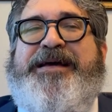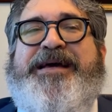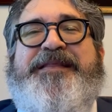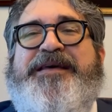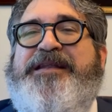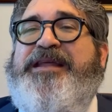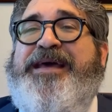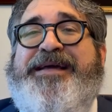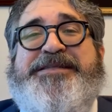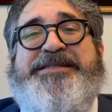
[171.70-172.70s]
And then
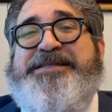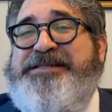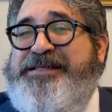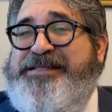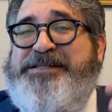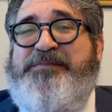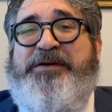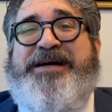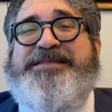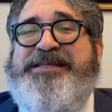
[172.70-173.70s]
next, as the
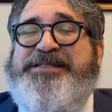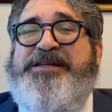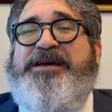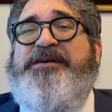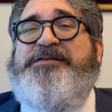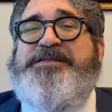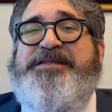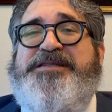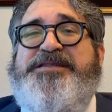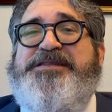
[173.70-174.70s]
process goes,
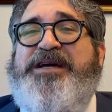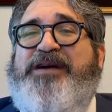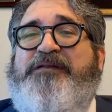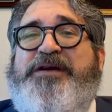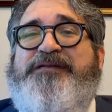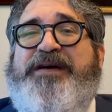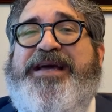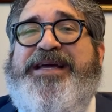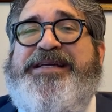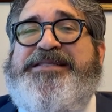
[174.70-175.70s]
is the discovery
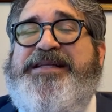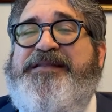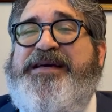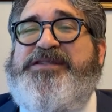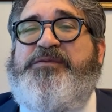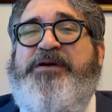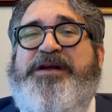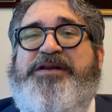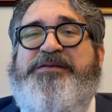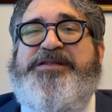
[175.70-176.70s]
phase, and that's where
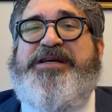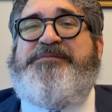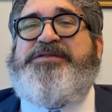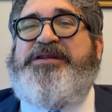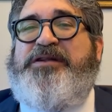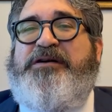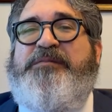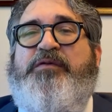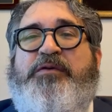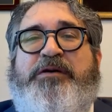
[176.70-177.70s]
you attempt to
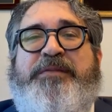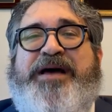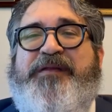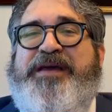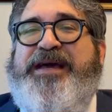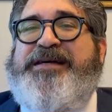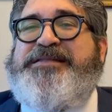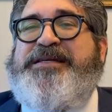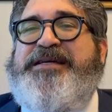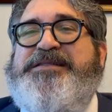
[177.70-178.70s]
learn more about the
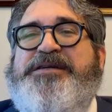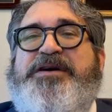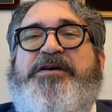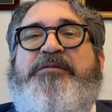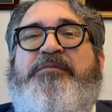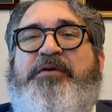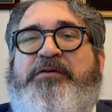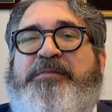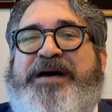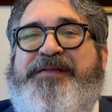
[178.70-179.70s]
assets,
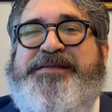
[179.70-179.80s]
more about the